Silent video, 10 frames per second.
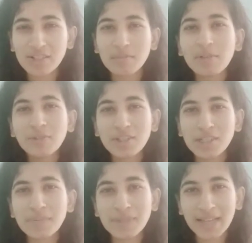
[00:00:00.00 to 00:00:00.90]
some of the
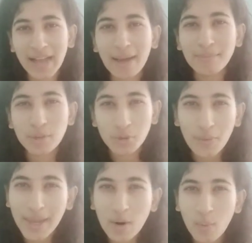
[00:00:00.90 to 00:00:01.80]
tips that i'm
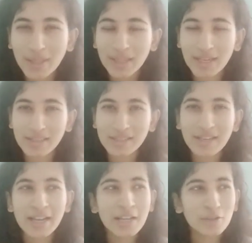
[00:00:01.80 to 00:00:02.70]
doing with it
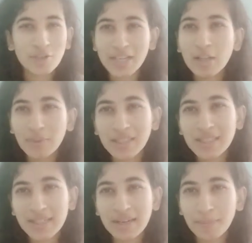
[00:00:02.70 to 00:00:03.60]
to deal with
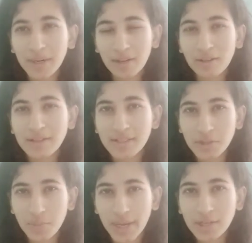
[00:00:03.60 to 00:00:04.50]
this particular
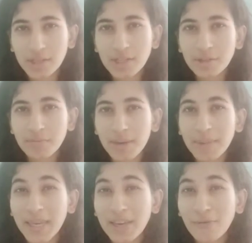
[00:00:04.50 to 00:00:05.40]
situation so
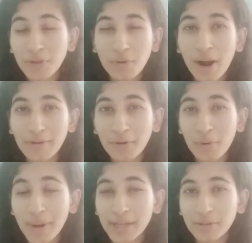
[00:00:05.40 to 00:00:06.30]
maybe if you are
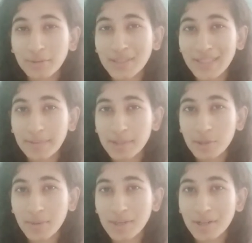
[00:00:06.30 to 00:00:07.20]
going through the same
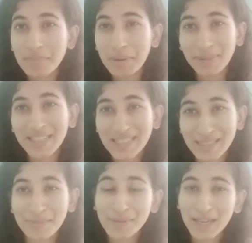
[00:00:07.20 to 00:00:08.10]
situation maybe these
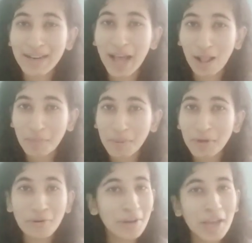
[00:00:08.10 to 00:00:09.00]
tips can help
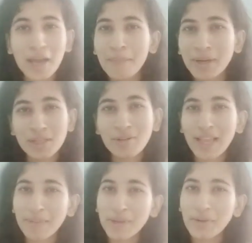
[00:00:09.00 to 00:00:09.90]
you but do
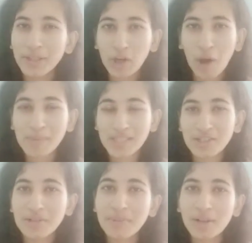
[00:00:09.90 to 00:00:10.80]
let me know in the comment
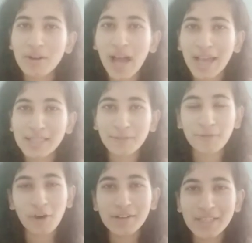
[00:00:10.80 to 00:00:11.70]
section below guys if
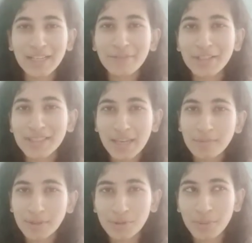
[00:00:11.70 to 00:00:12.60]
you are dealing with the
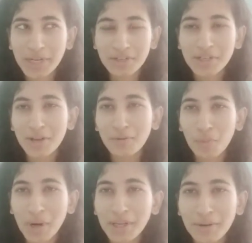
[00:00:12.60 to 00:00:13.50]
same situation and
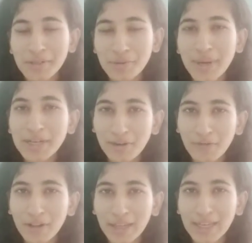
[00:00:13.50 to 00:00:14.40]
what you are doing
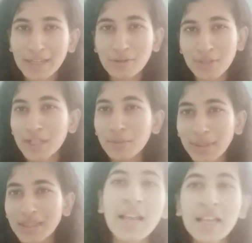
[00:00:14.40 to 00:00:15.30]
differently to deal with.